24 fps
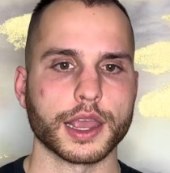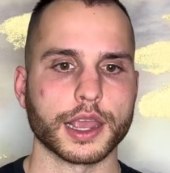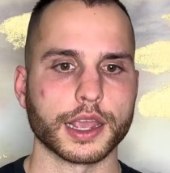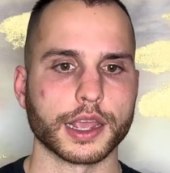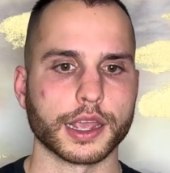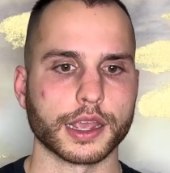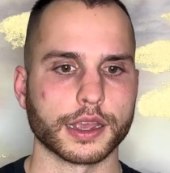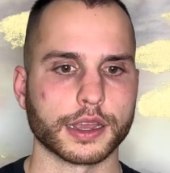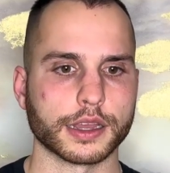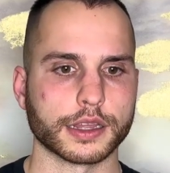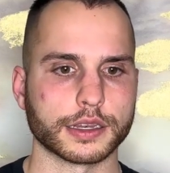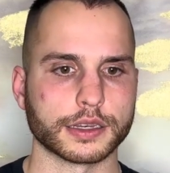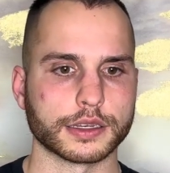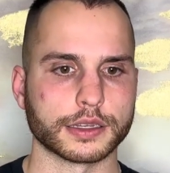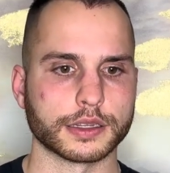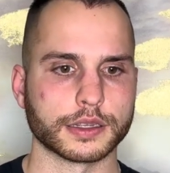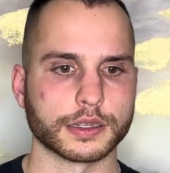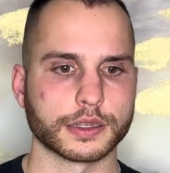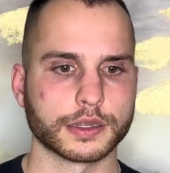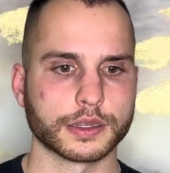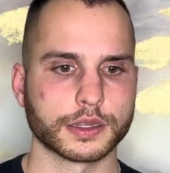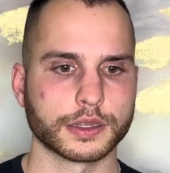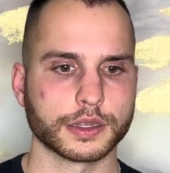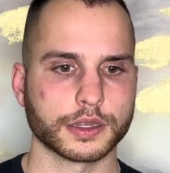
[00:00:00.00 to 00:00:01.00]
And
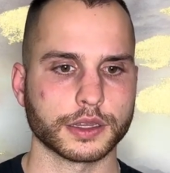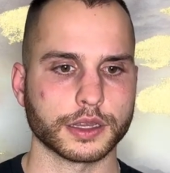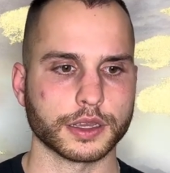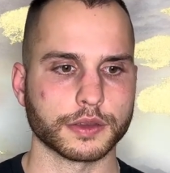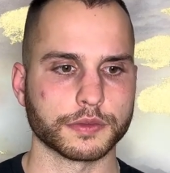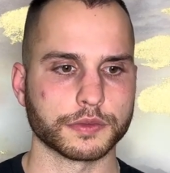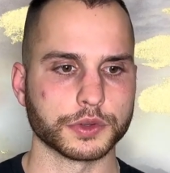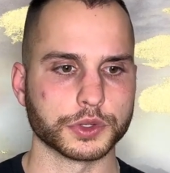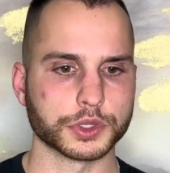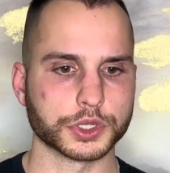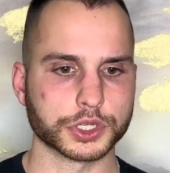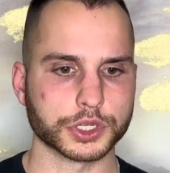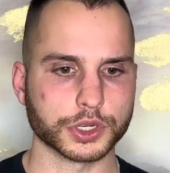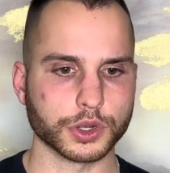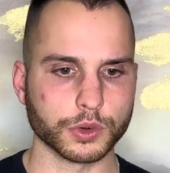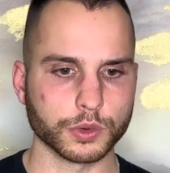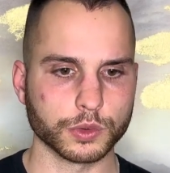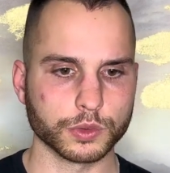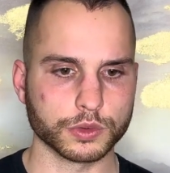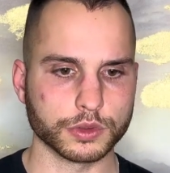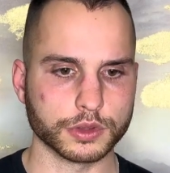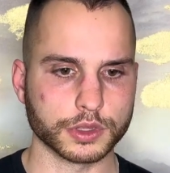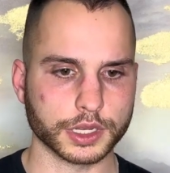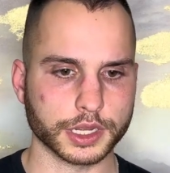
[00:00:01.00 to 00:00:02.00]
if you
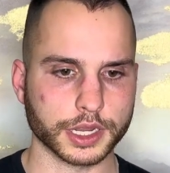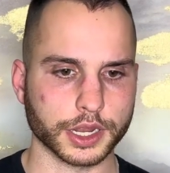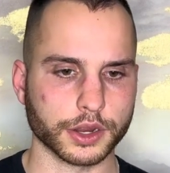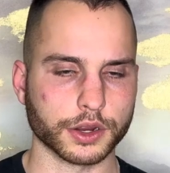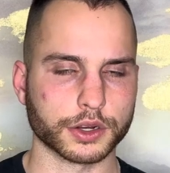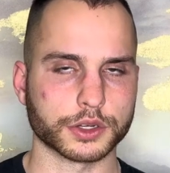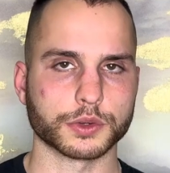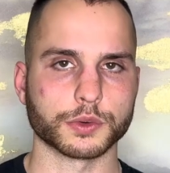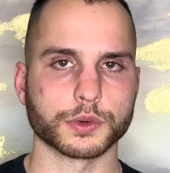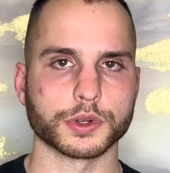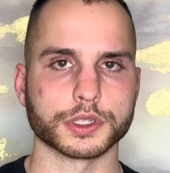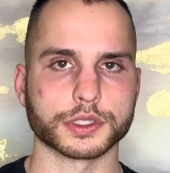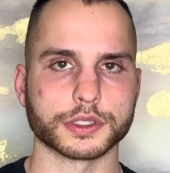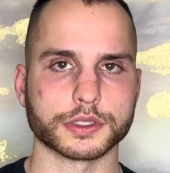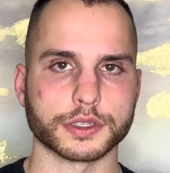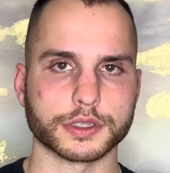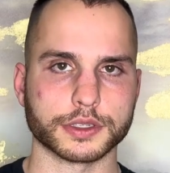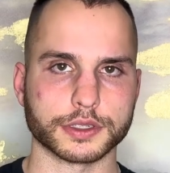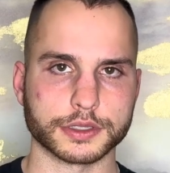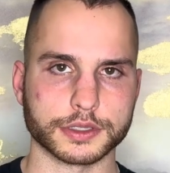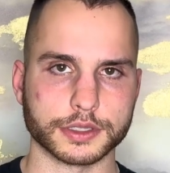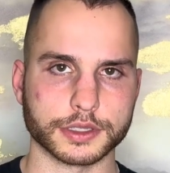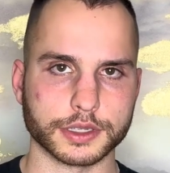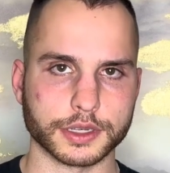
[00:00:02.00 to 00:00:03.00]
showed the
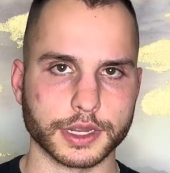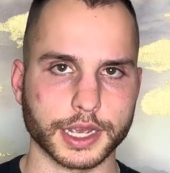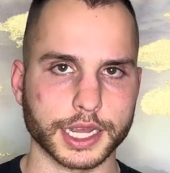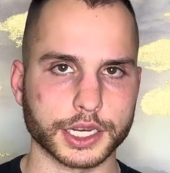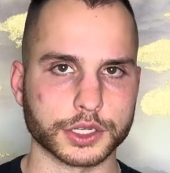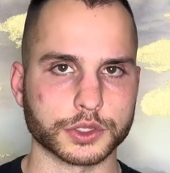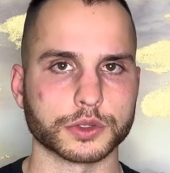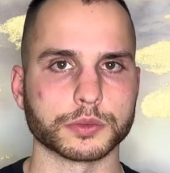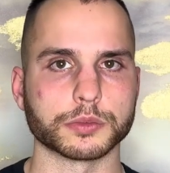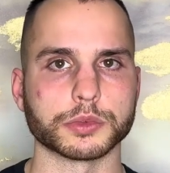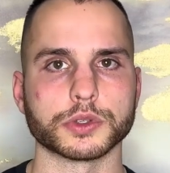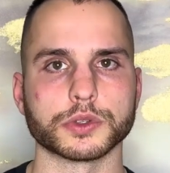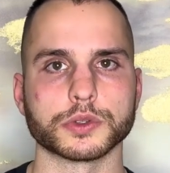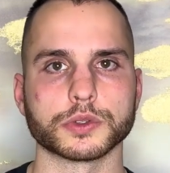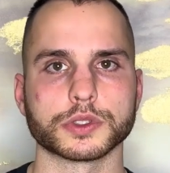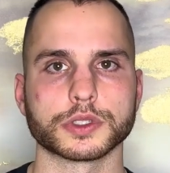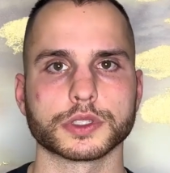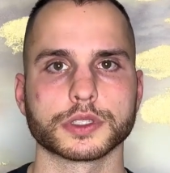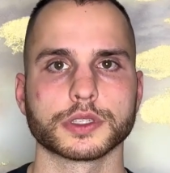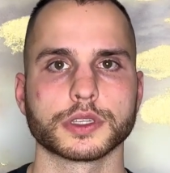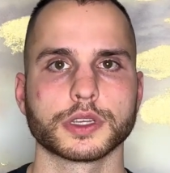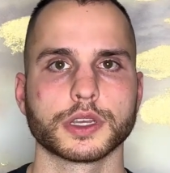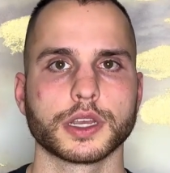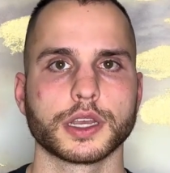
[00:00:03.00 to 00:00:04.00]
characteristics and
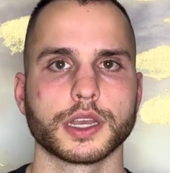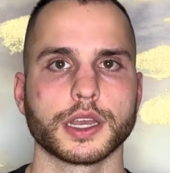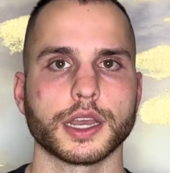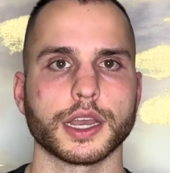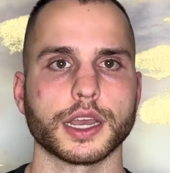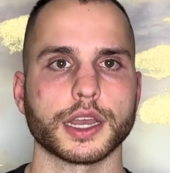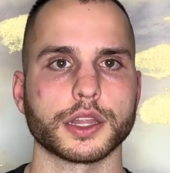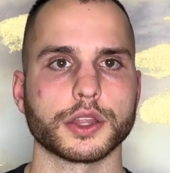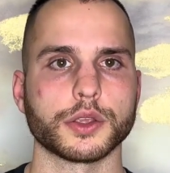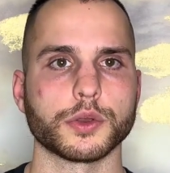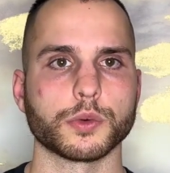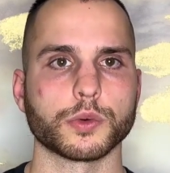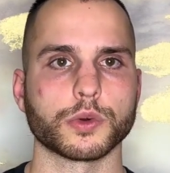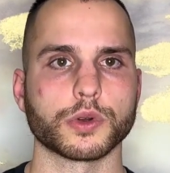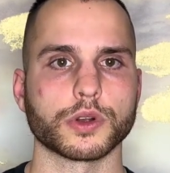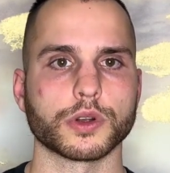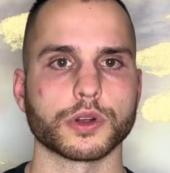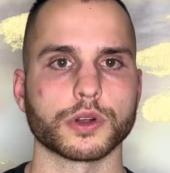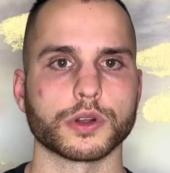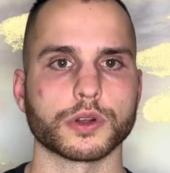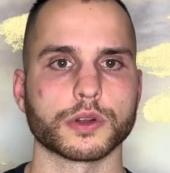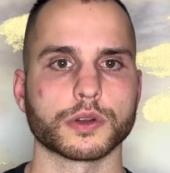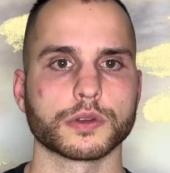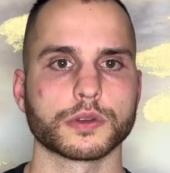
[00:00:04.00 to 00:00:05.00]
attributes and you
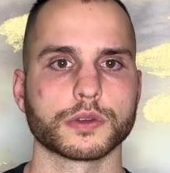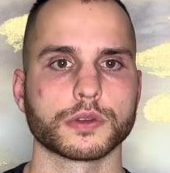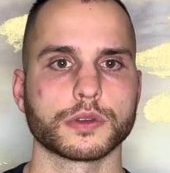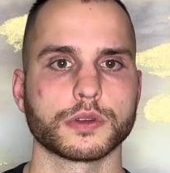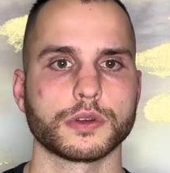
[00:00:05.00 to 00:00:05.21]
were